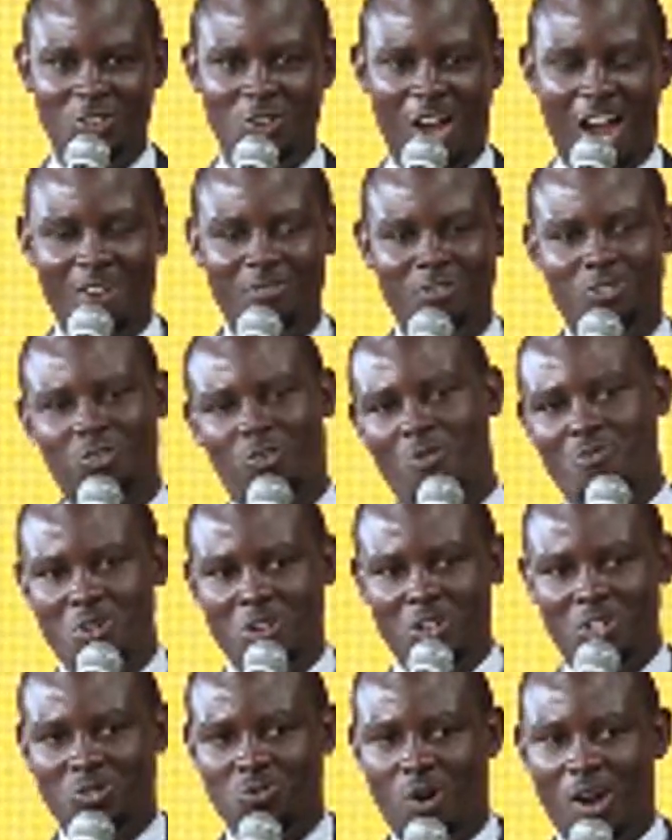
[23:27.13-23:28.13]
And so you
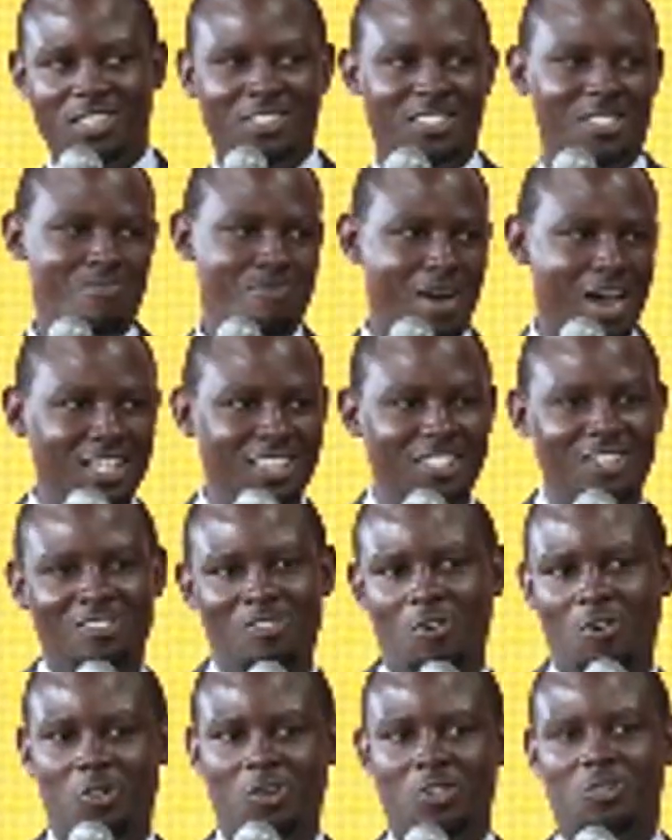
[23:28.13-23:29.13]
have to commute once
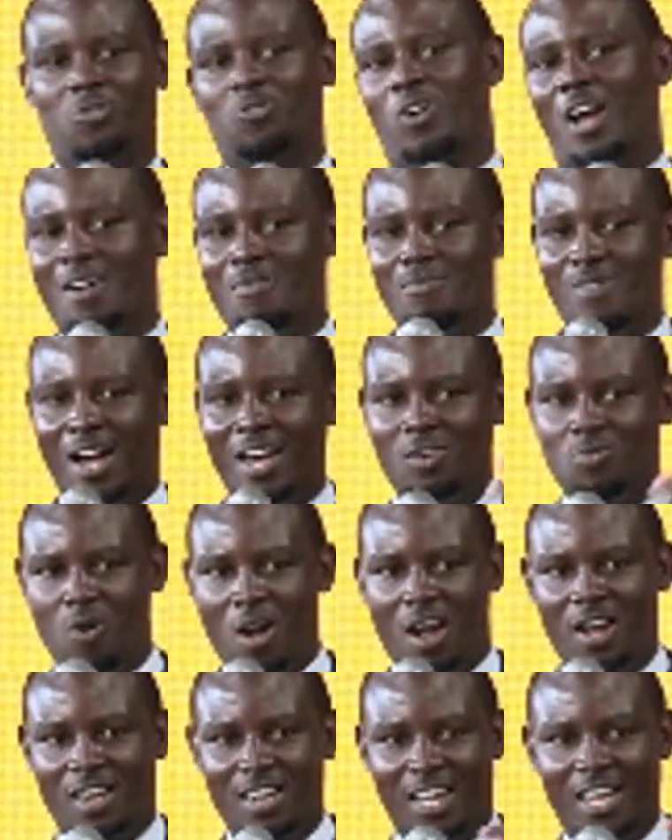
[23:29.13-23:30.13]
a month and
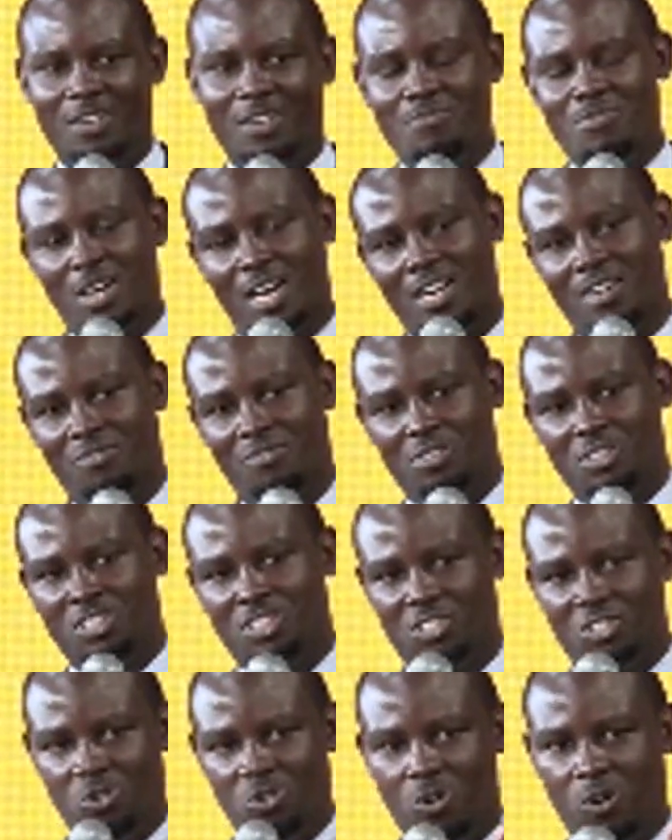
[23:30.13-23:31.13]
work and
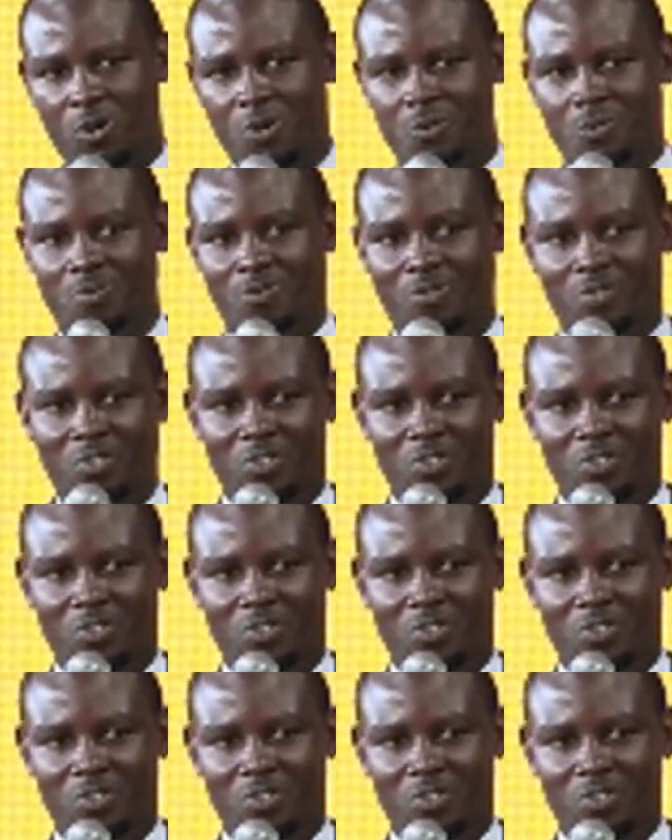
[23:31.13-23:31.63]
visit your...